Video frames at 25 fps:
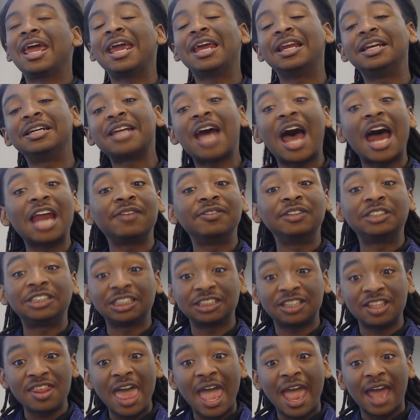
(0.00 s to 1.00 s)
And not even
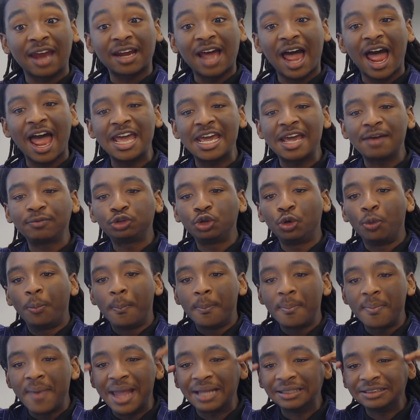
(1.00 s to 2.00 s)
just that, I have to
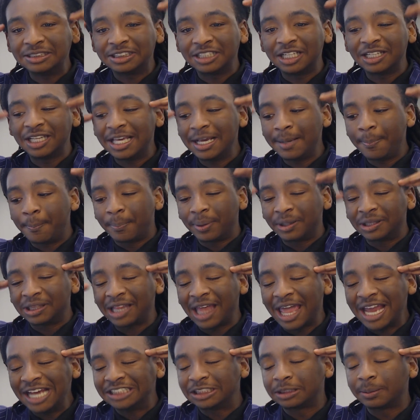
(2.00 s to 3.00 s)
mentally
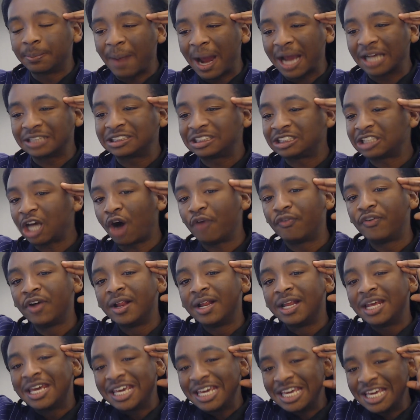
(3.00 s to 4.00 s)
place
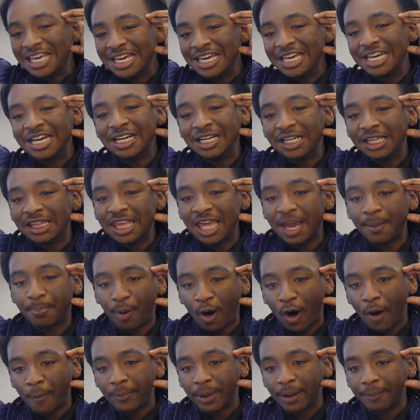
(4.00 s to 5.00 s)
myself in the
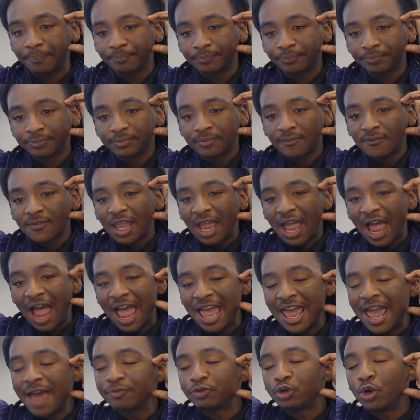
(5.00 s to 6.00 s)
apartment.
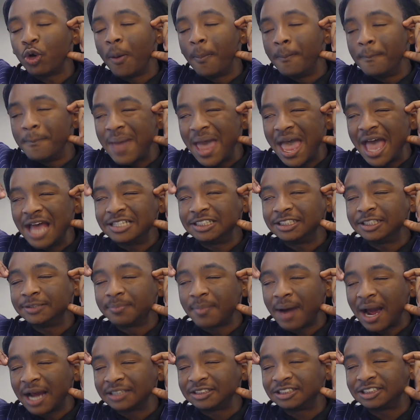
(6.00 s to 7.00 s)
I have to
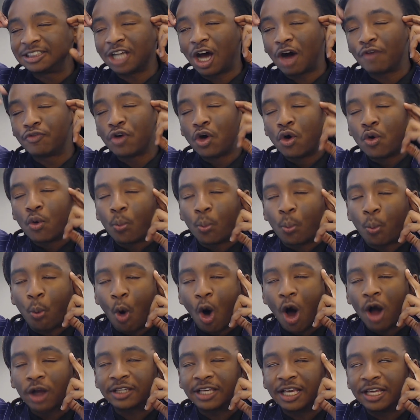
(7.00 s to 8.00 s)
imagine myself
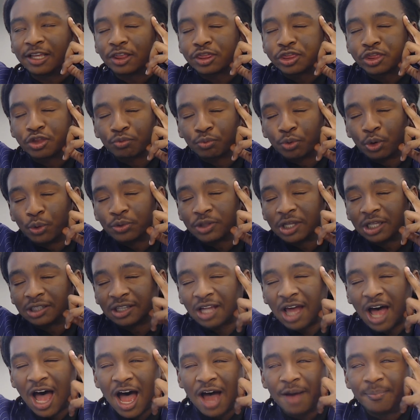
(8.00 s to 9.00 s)
walking through the
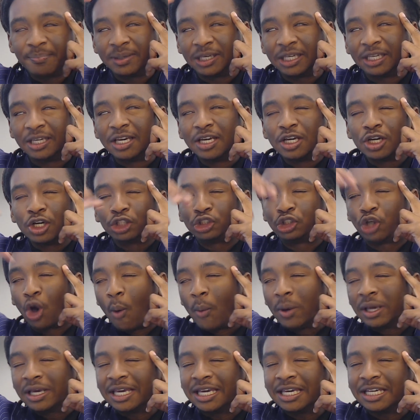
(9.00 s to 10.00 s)
lobby,
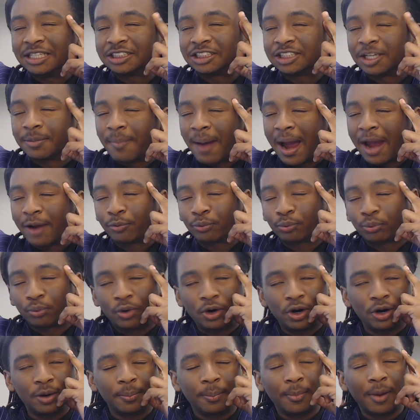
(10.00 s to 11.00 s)
going into my
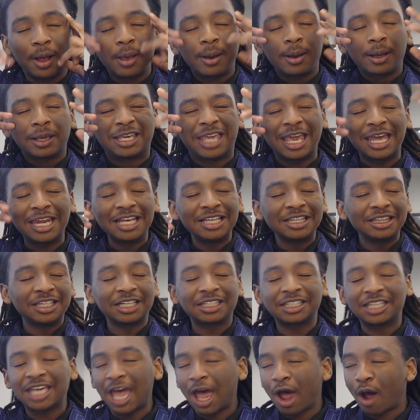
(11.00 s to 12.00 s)
room, getting
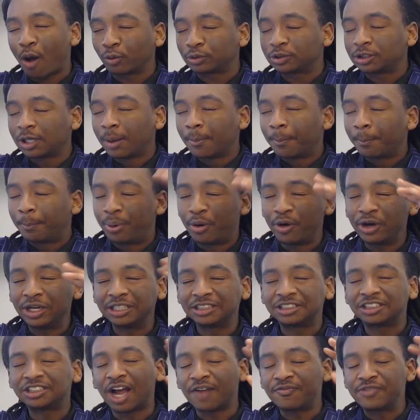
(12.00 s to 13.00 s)
the couch,
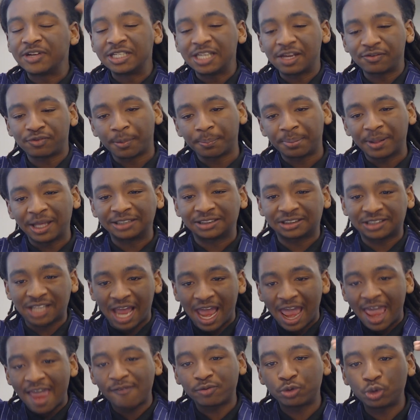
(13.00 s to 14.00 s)
putting stuff in different places.
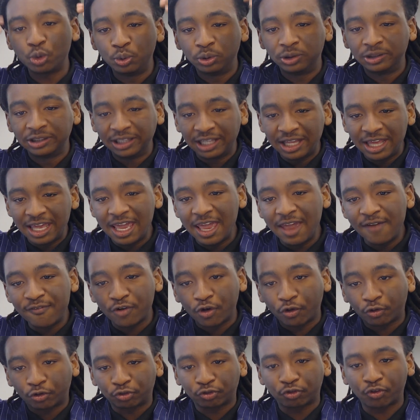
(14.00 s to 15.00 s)
I have to
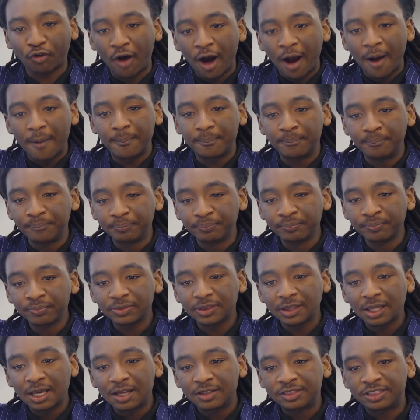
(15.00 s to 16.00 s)
live
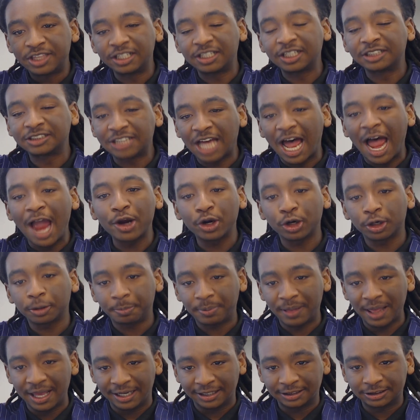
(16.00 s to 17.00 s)
from the
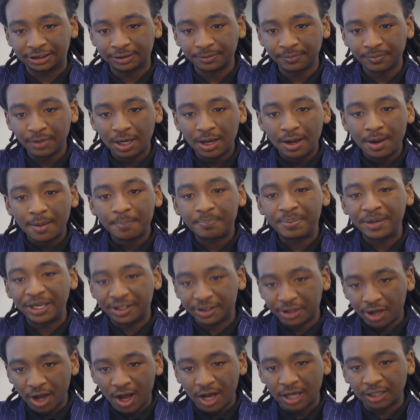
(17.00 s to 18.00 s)
desired place.
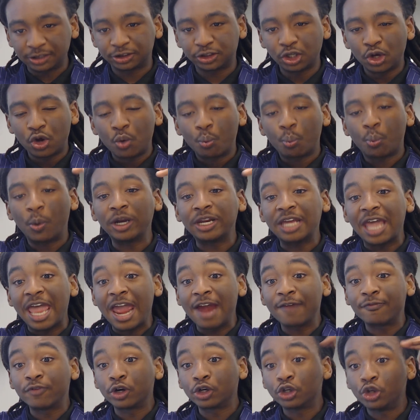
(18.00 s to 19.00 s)
Because
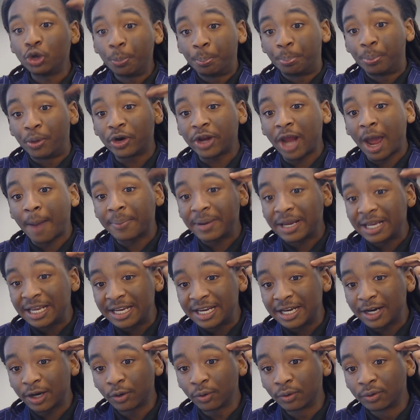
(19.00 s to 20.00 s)
whatever you put up
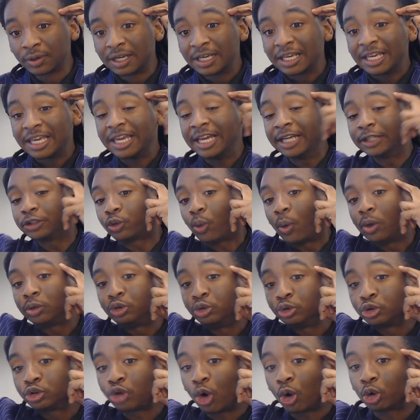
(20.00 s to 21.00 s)
here is
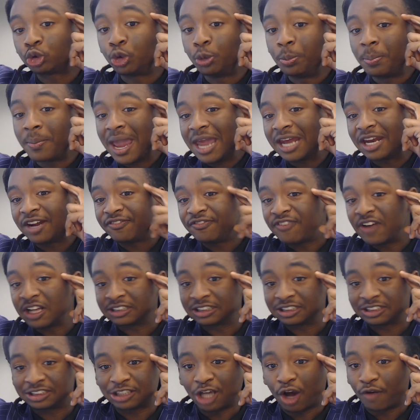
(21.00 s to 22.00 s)
going to start to
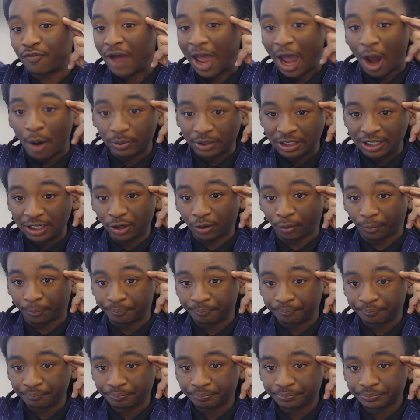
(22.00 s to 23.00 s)
manifest itself out
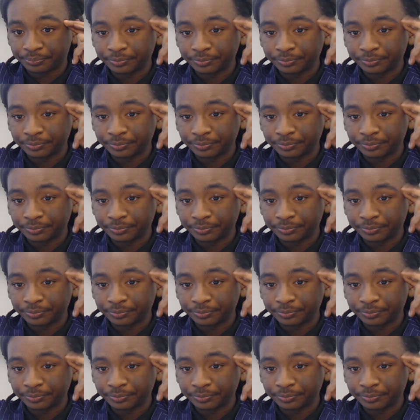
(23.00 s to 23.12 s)
here.